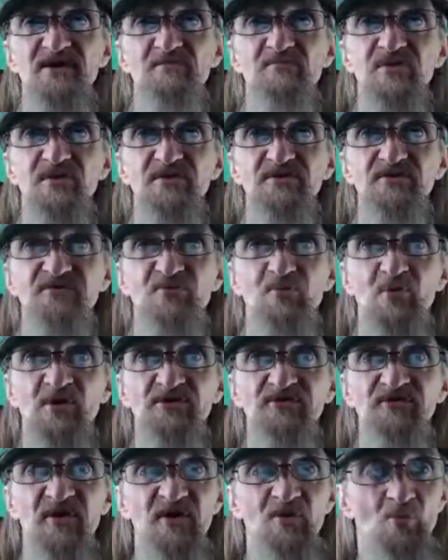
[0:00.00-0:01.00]
believes
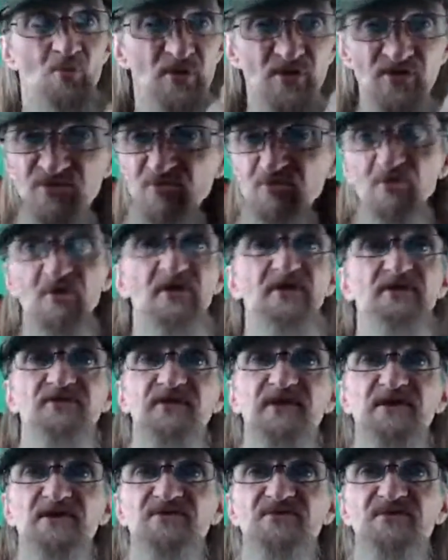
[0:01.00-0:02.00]
one thing when it's really
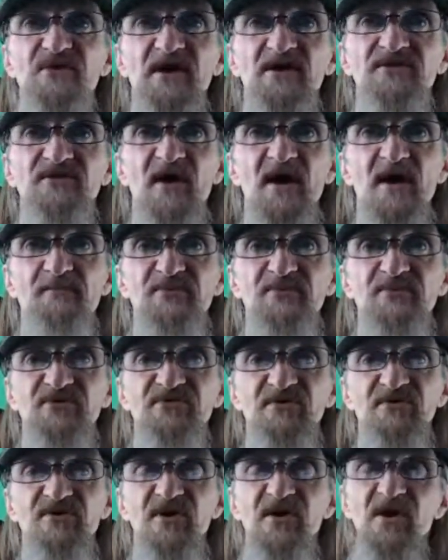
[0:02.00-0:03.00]
the exact
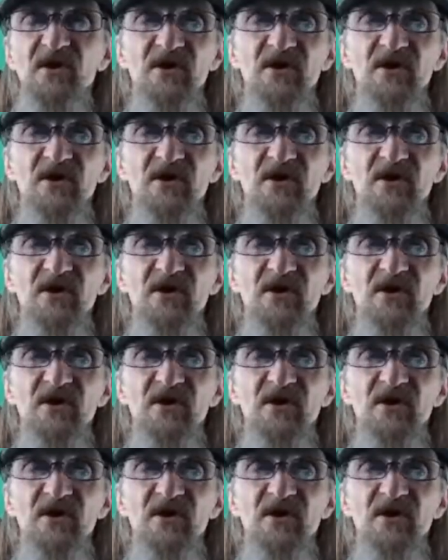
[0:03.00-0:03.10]
opposite.